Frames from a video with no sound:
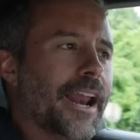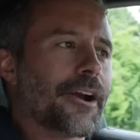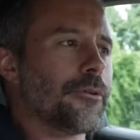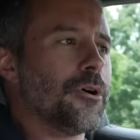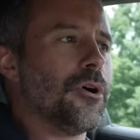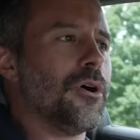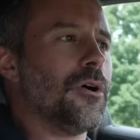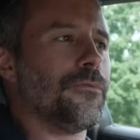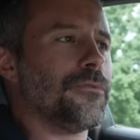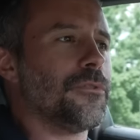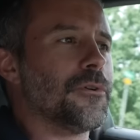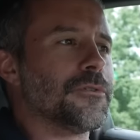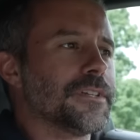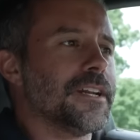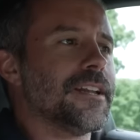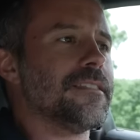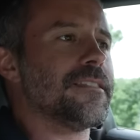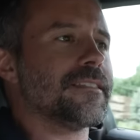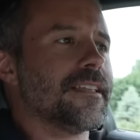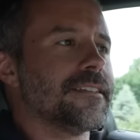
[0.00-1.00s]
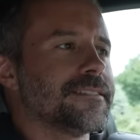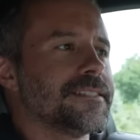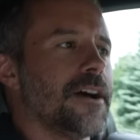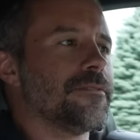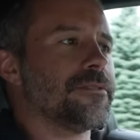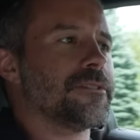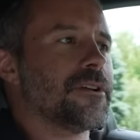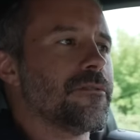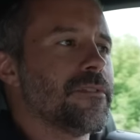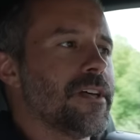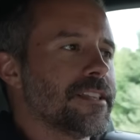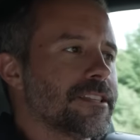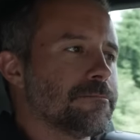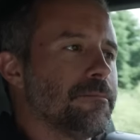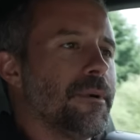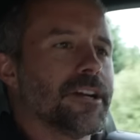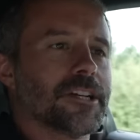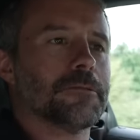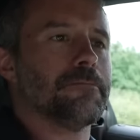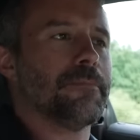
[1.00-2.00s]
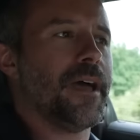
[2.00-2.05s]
don't know if there's anything that's out there that's much